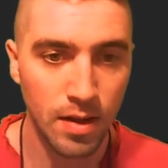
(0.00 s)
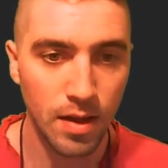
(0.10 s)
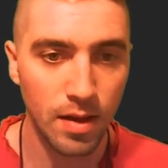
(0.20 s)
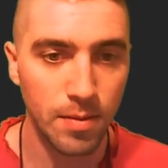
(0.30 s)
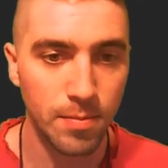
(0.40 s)

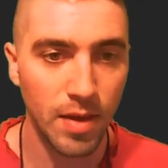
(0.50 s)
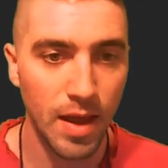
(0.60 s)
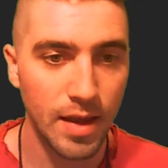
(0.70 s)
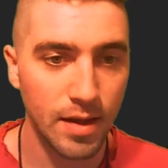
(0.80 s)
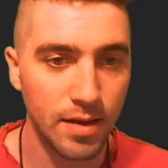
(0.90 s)
um,
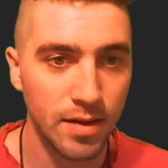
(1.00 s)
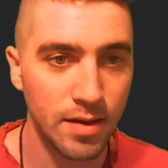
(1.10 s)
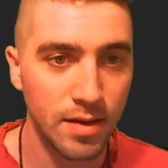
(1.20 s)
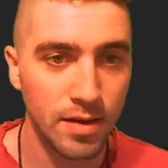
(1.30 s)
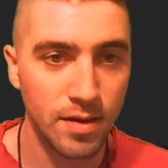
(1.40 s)

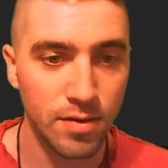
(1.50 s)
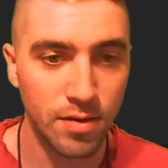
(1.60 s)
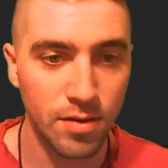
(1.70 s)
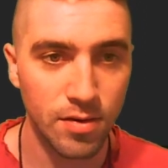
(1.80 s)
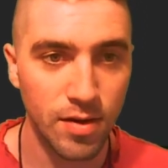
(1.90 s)
anchor
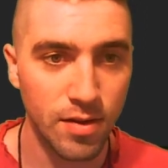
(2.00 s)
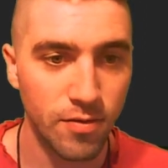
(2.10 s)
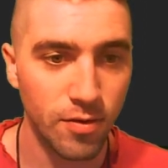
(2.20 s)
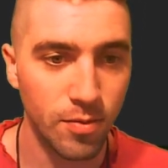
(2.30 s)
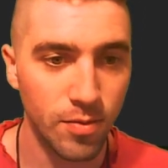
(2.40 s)
dot
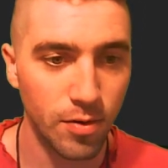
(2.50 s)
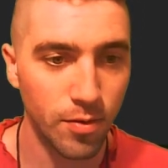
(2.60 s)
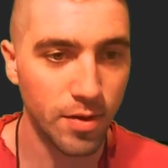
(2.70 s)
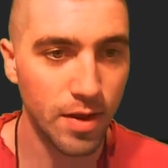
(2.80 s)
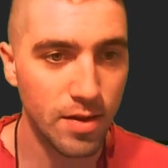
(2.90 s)
transform dot
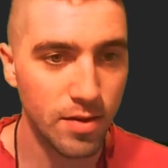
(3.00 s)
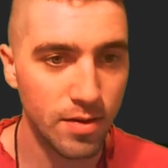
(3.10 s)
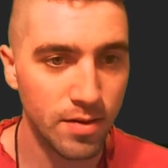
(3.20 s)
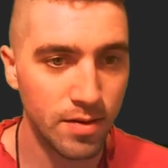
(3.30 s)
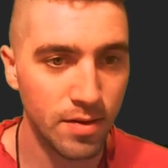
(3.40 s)

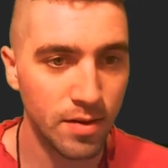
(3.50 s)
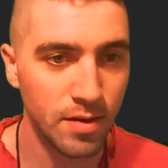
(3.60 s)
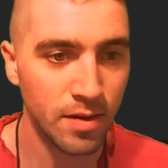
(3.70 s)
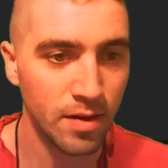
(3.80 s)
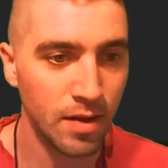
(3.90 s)
rotation,
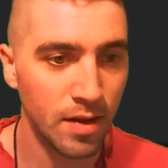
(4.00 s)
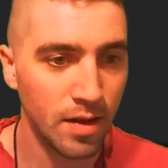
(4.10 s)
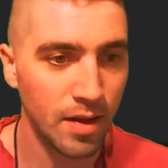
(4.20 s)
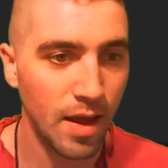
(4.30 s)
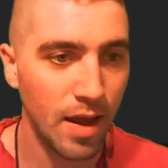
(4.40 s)

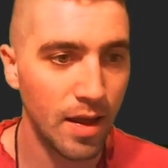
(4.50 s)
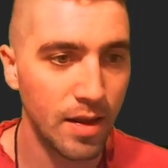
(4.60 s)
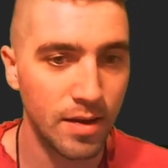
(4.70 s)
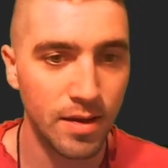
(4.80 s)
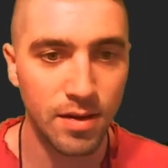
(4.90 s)

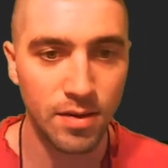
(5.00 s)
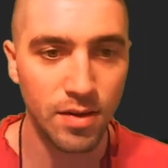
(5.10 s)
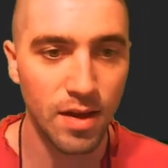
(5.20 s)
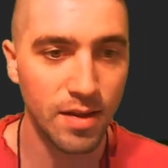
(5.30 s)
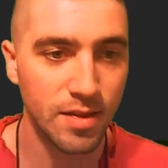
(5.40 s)
and
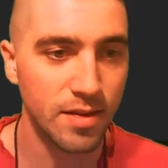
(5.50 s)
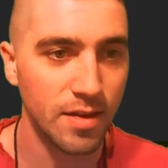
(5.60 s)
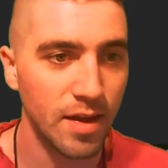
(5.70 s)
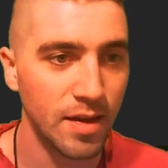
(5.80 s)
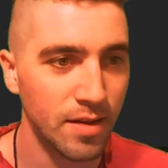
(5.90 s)
last
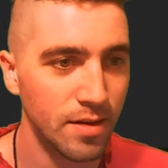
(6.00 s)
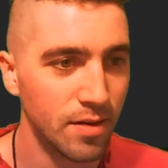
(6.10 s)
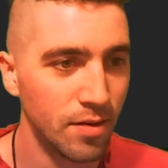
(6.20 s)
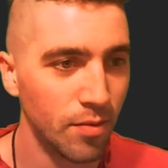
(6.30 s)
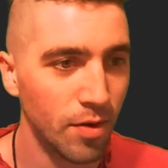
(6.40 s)
anchored
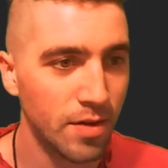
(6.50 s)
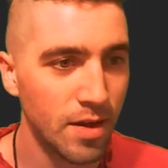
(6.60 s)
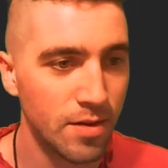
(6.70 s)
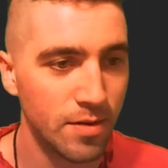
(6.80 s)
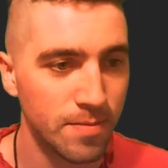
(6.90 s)
rotation.